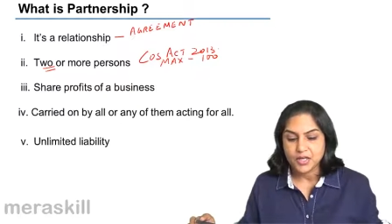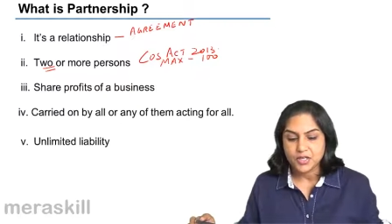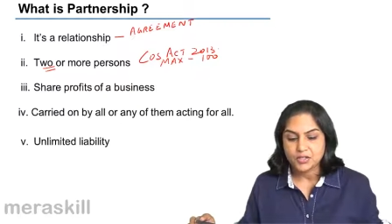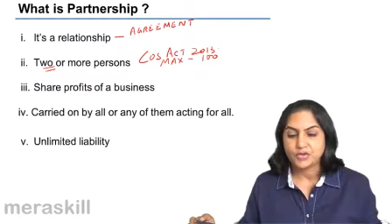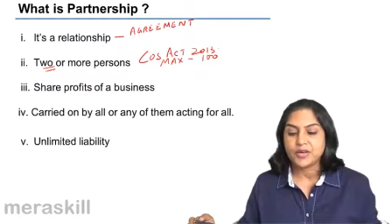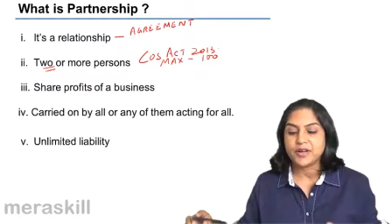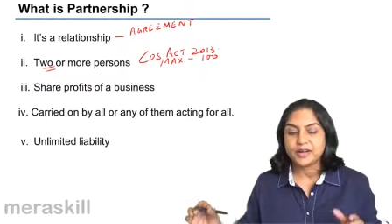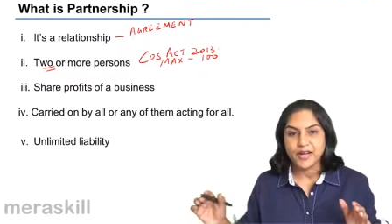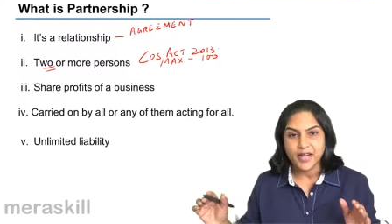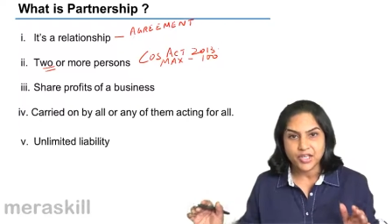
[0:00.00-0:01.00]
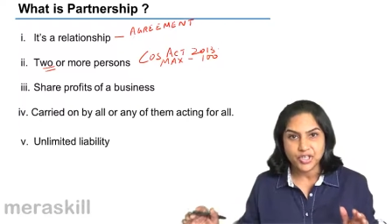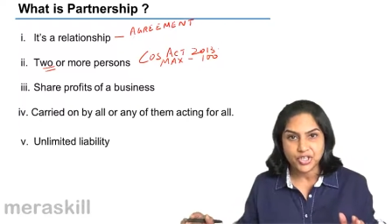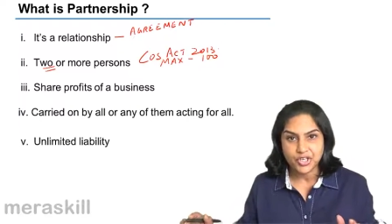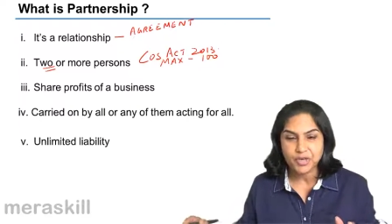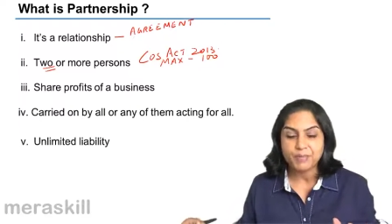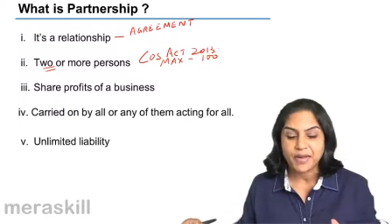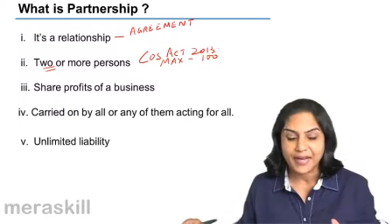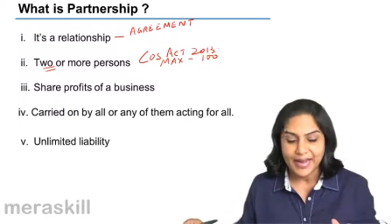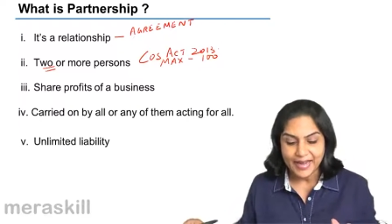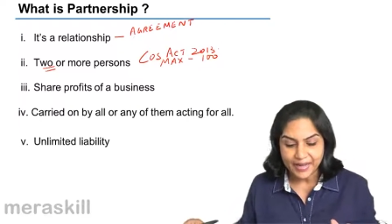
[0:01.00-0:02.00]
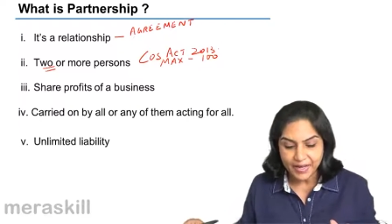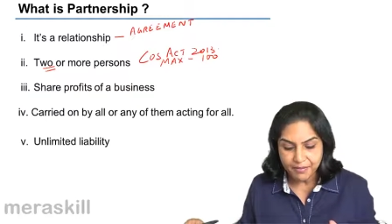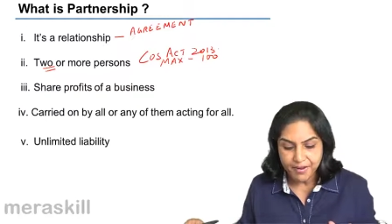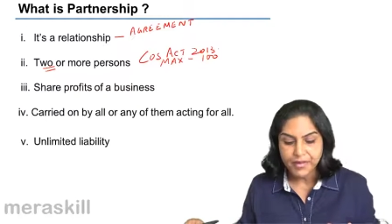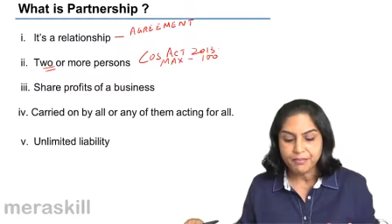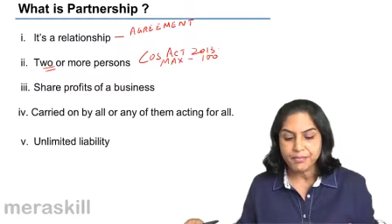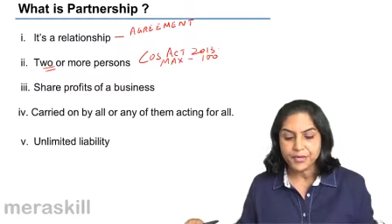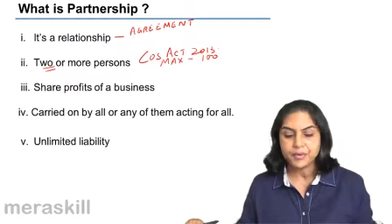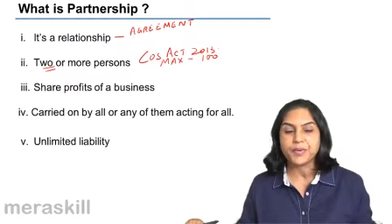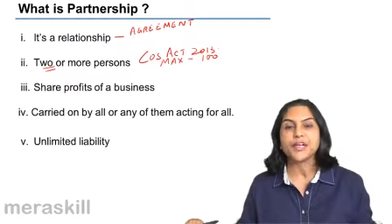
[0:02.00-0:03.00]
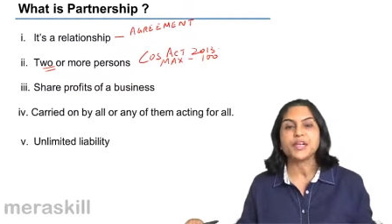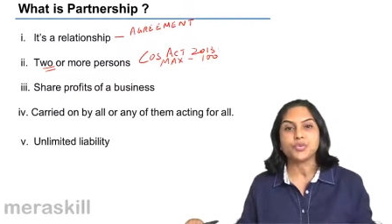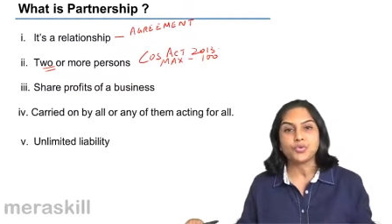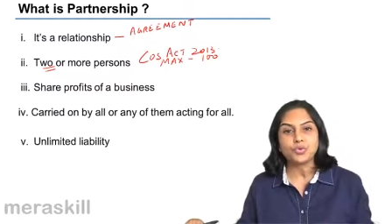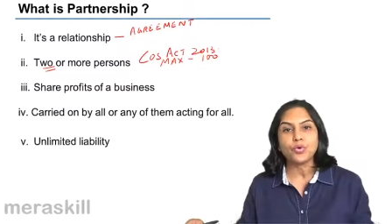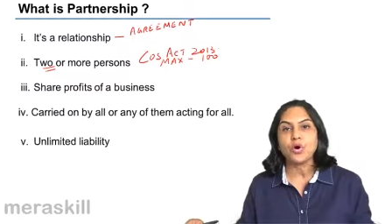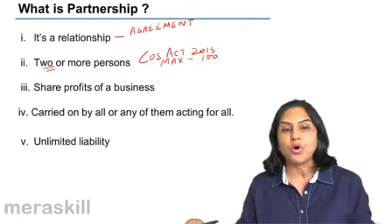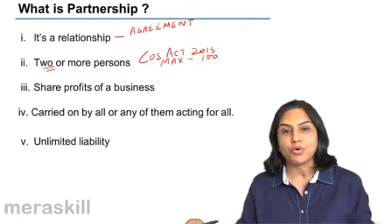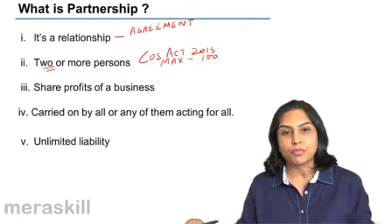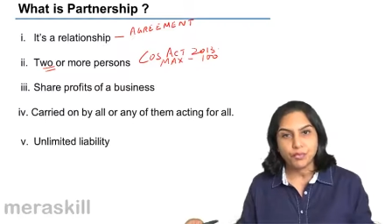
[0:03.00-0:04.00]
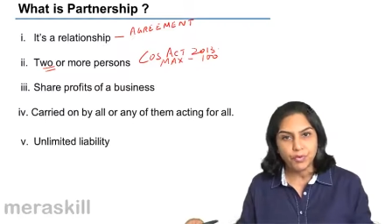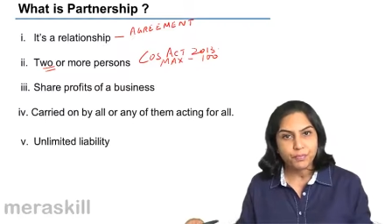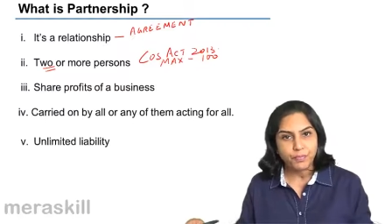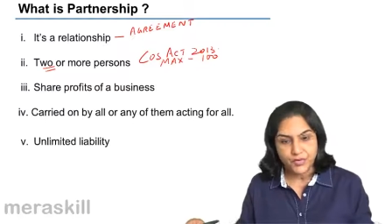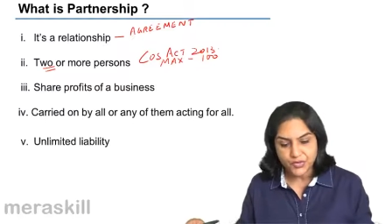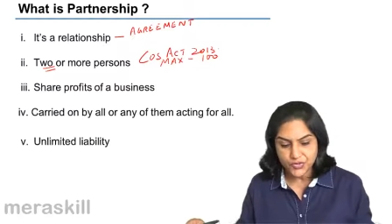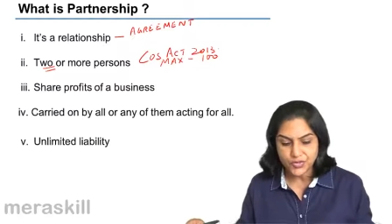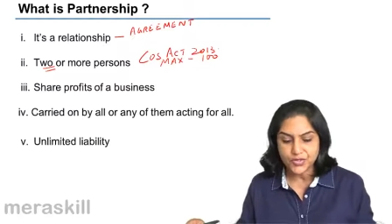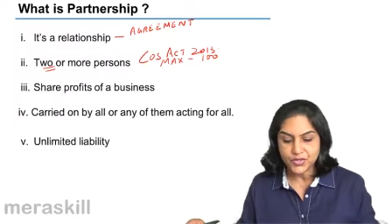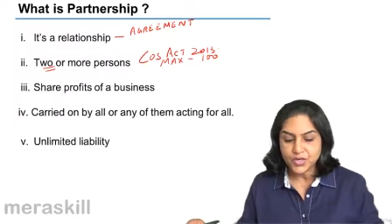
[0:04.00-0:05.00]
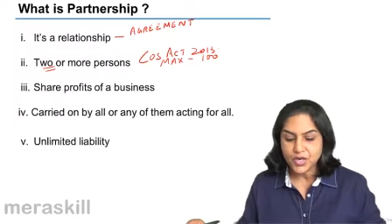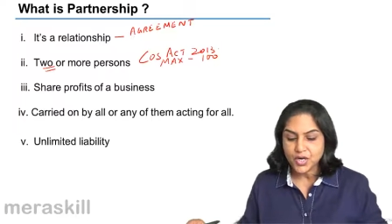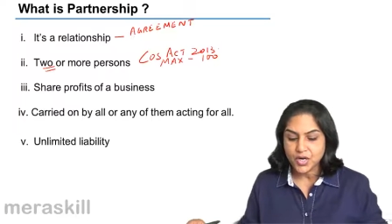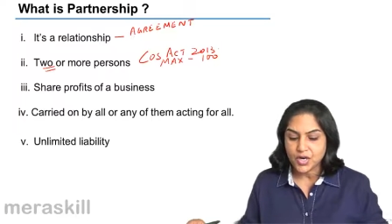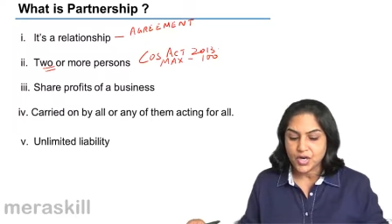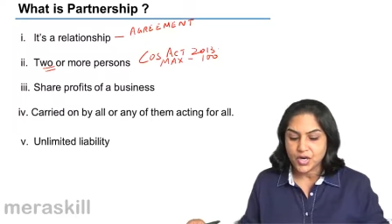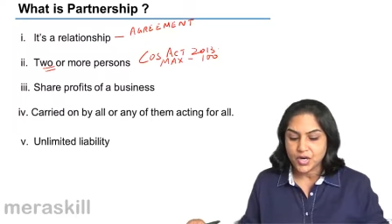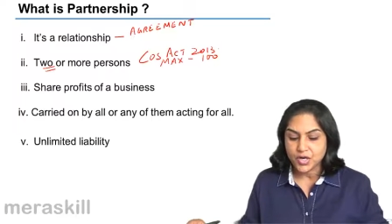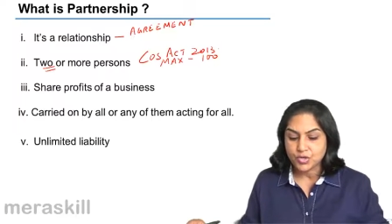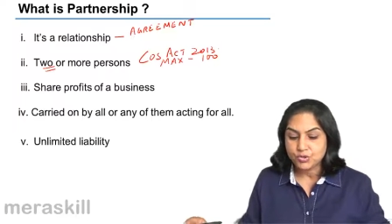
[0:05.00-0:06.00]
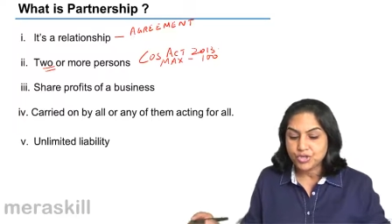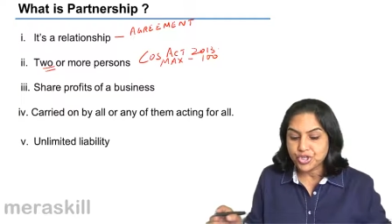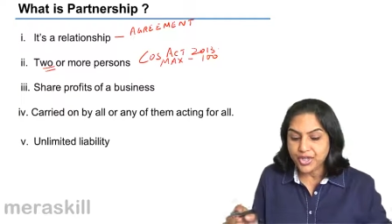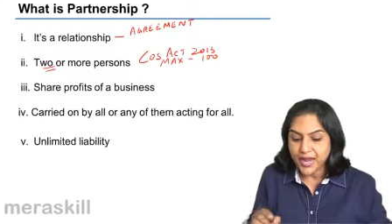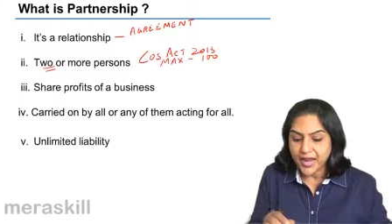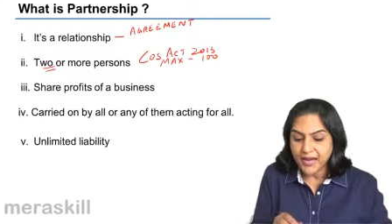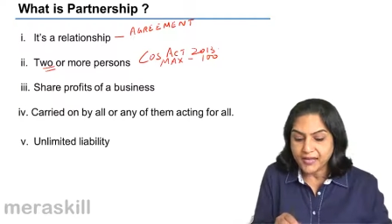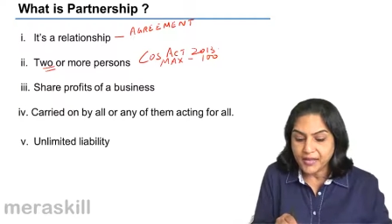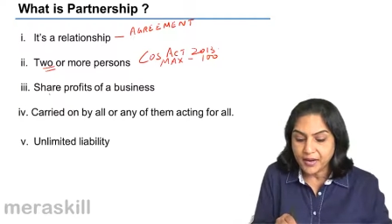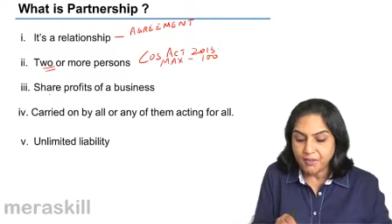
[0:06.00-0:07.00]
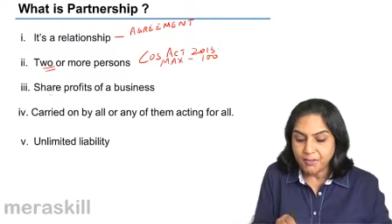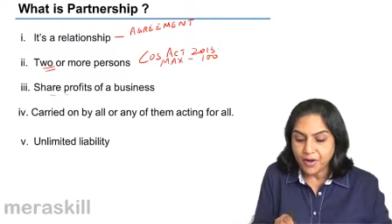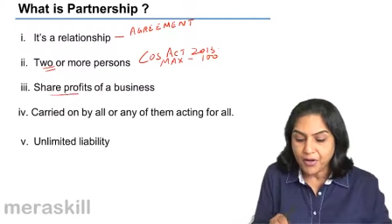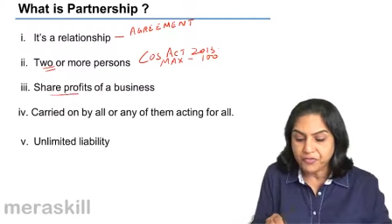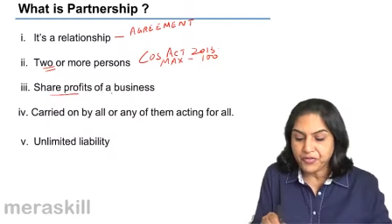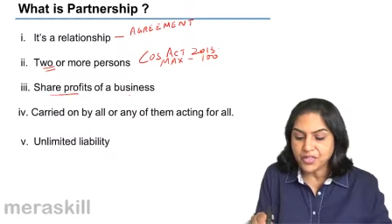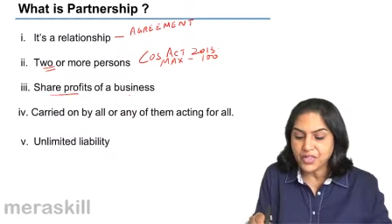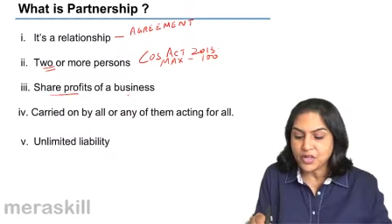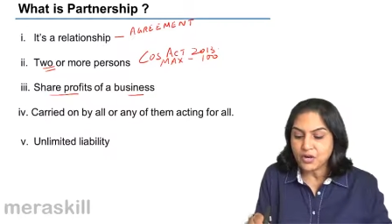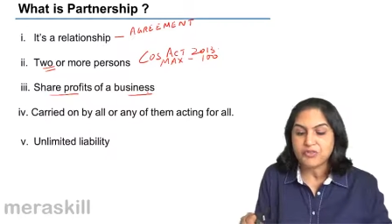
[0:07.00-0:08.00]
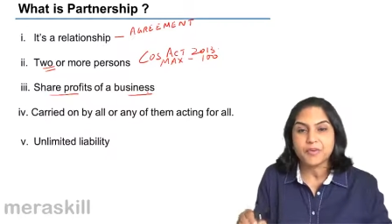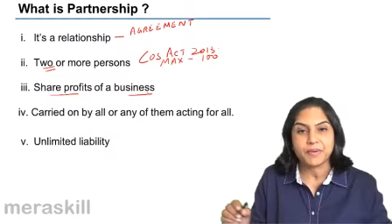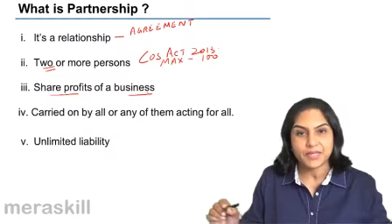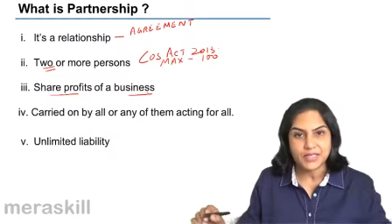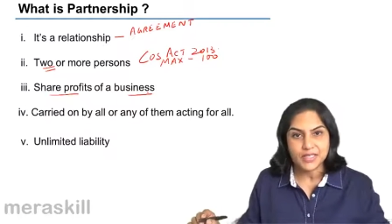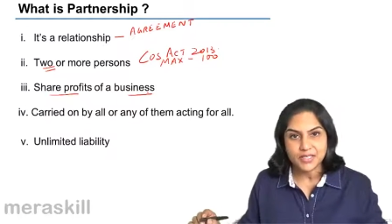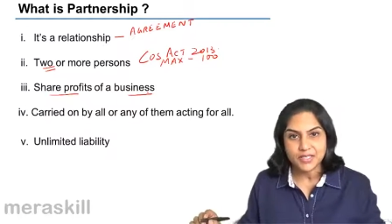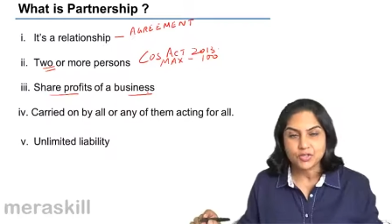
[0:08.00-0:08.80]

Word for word: So a relationship, an agreement between 2 or more persons to share the profits of a business.